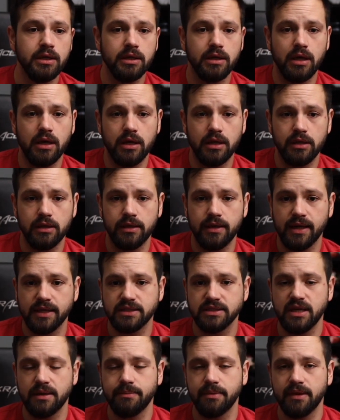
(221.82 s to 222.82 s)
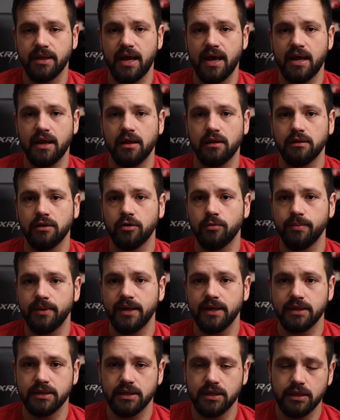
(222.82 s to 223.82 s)
Uh, next step of that a little
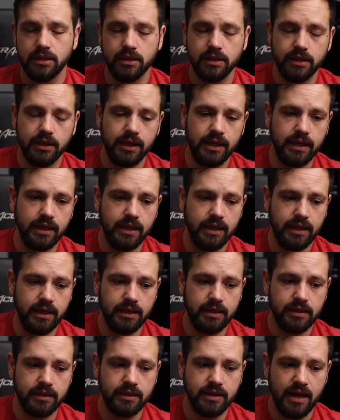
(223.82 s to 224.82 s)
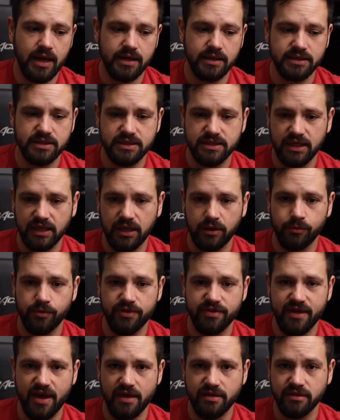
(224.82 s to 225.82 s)
bit and kind of sticking
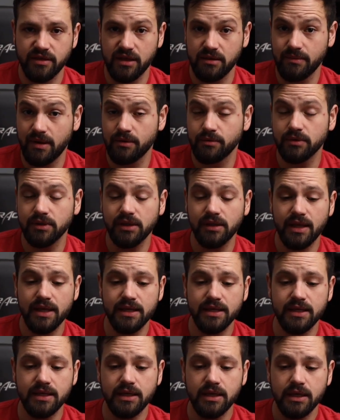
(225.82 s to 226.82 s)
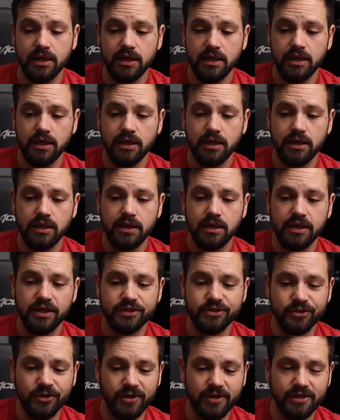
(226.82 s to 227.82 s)
with that theme. I really like it.
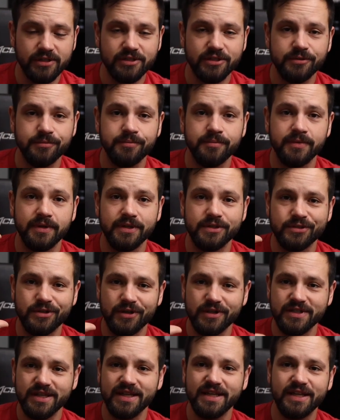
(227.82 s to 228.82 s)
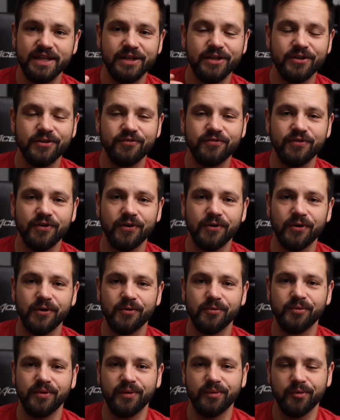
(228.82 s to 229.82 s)
It's awesome. As long as I can get a good
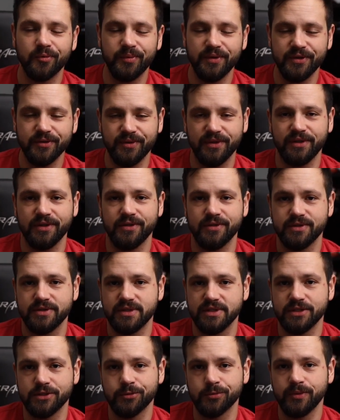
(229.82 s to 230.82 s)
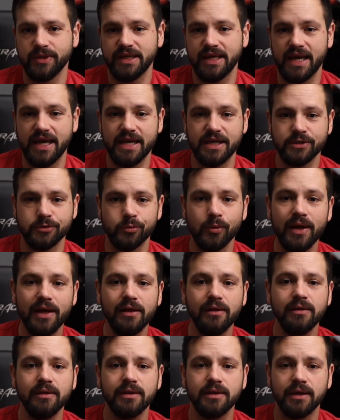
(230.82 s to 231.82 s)
photo, we will be doing those this week as
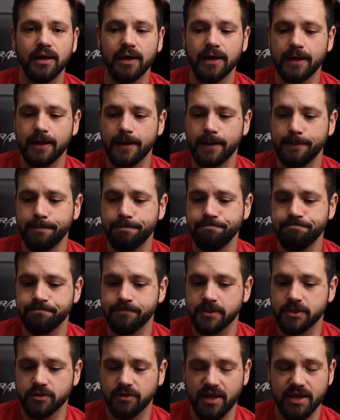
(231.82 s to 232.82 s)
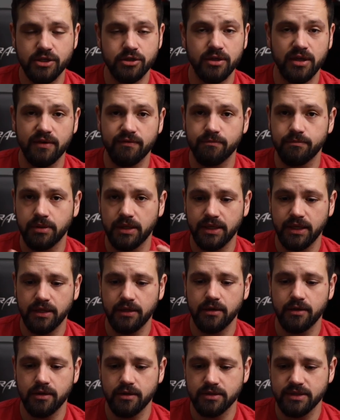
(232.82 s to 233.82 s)
well. Um, so that should give plenty
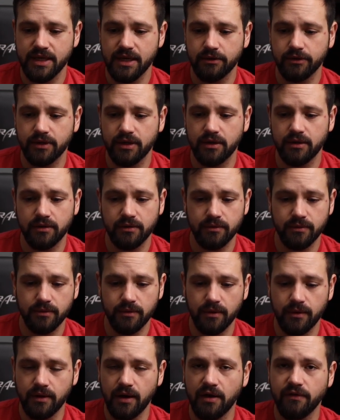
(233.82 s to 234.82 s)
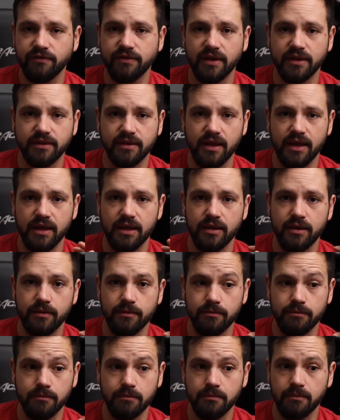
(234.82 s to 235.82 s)
of yo-yos out there enough that they
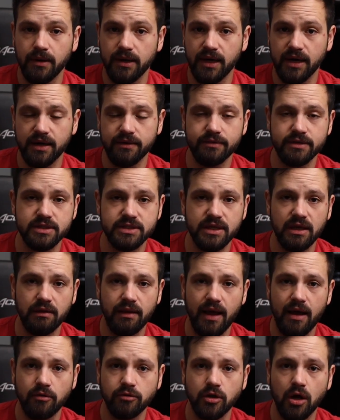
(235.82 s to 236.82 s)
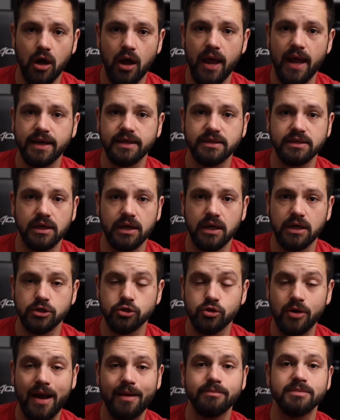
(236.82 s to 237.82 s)
might not even sell out at uh,
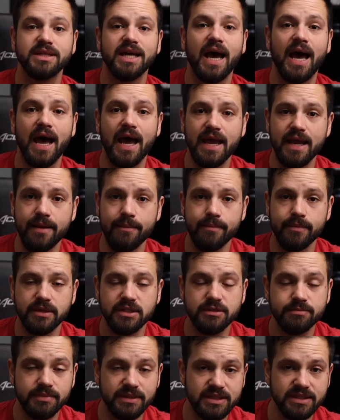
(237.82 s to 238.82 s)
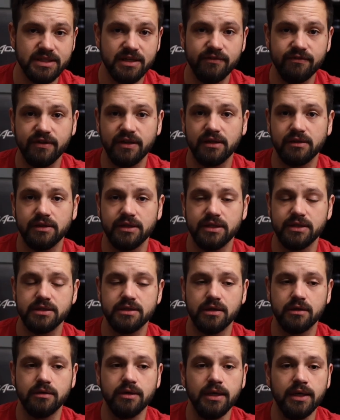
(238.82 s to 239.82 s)
drop time specifically.
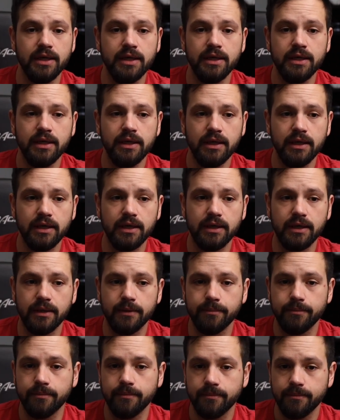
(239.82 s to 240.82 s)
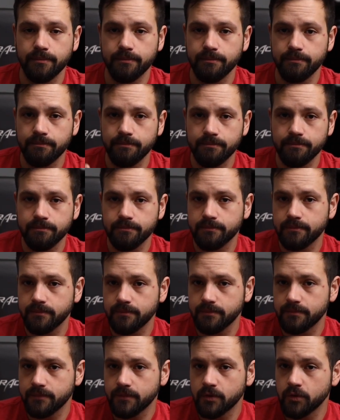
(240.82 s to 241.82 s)
So um,
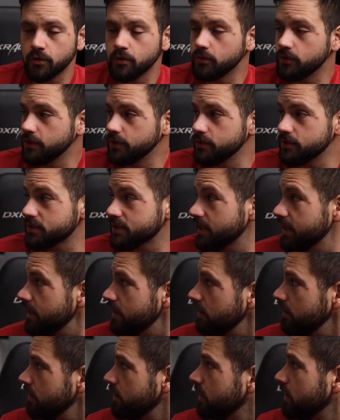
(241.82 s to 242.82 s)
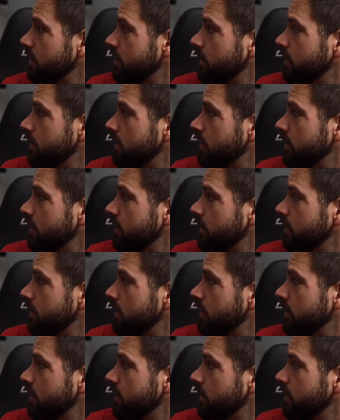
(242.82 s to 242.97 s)
cool news there.